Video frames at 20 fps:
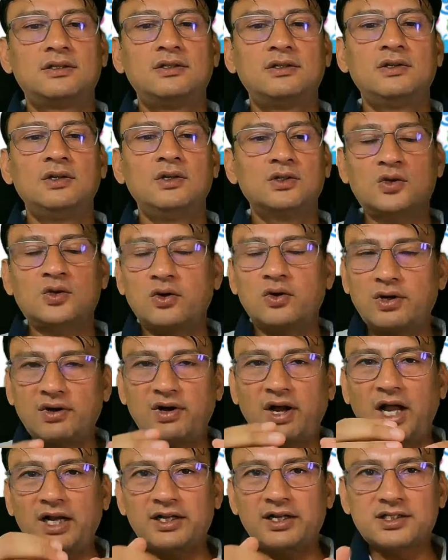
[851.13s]
So
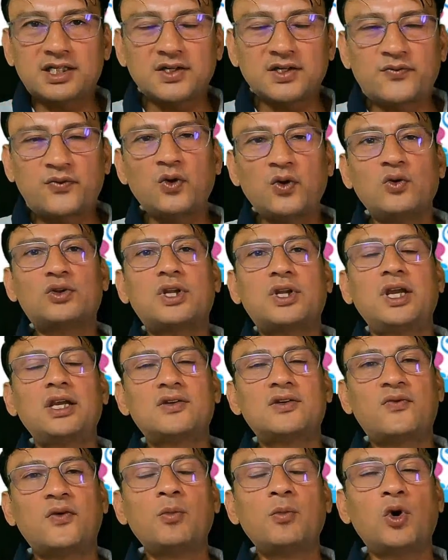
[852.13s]
I'll discuss few
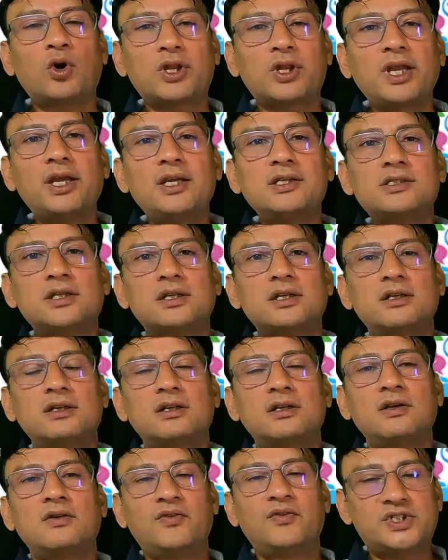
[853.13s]
more things
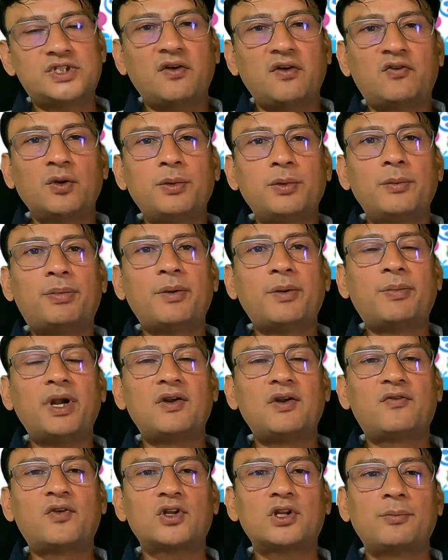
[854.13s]
which have to be prepared
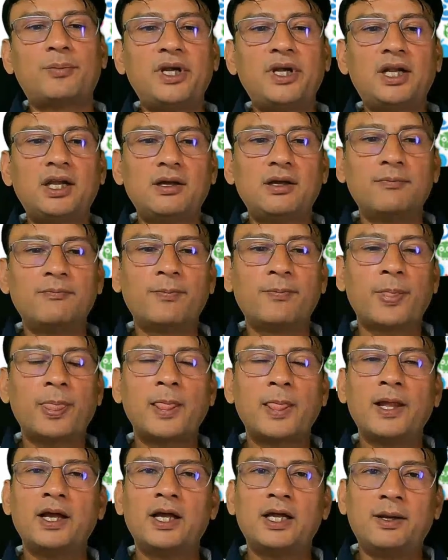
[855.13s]
for the PTM.
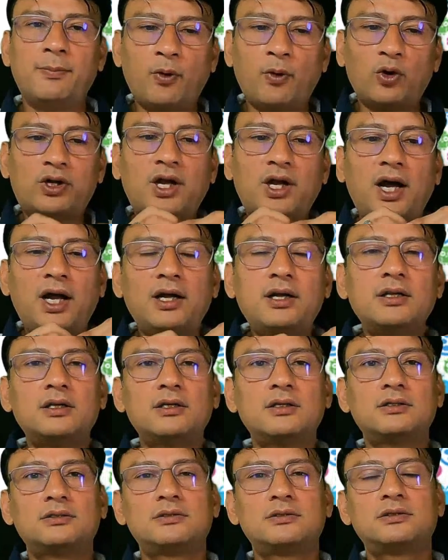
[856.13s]
Report card,
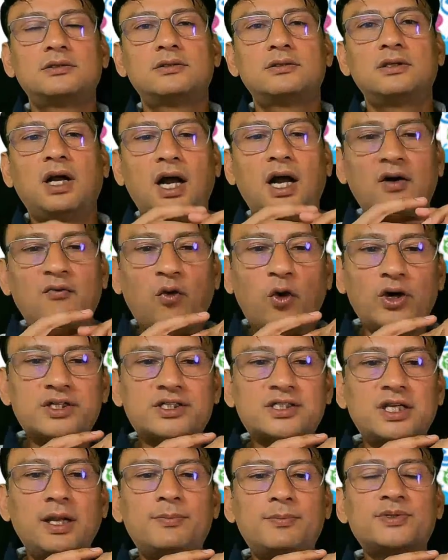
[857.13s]
award
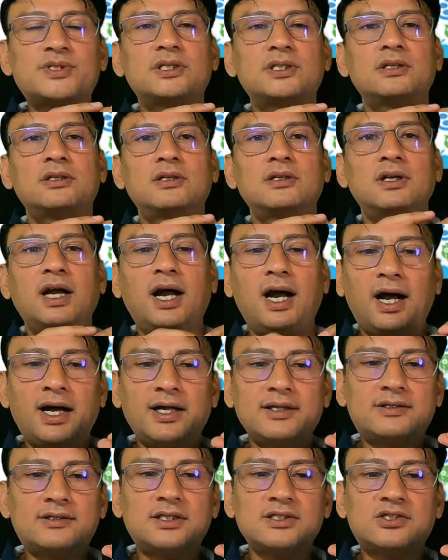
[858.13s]
slips,
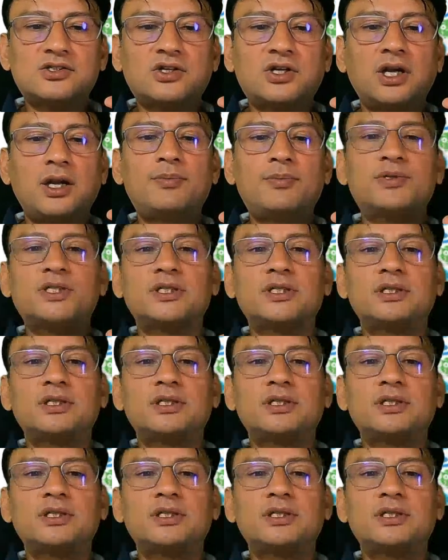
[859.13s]
answer scripts.